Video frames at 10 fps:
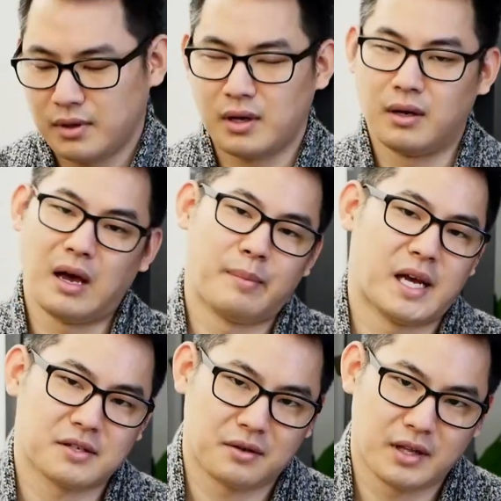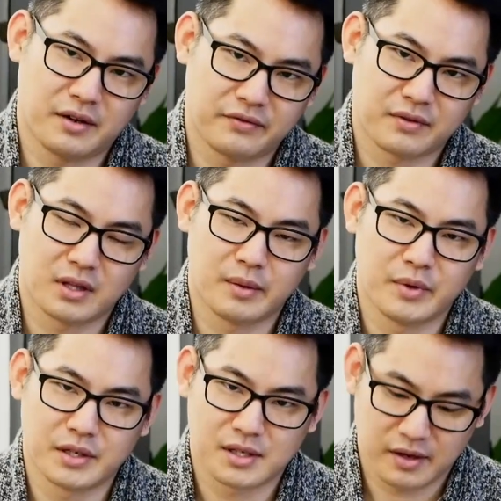I pass on a lot of
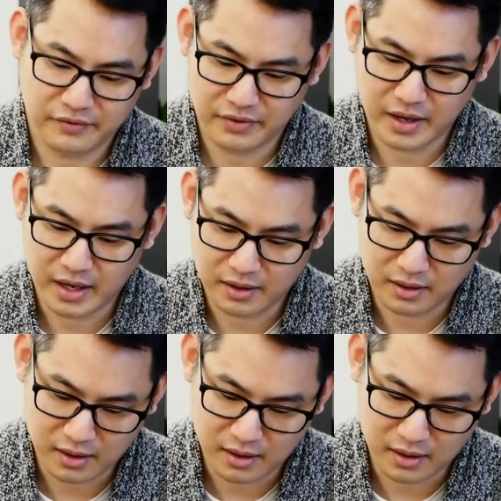Columbia stuff that,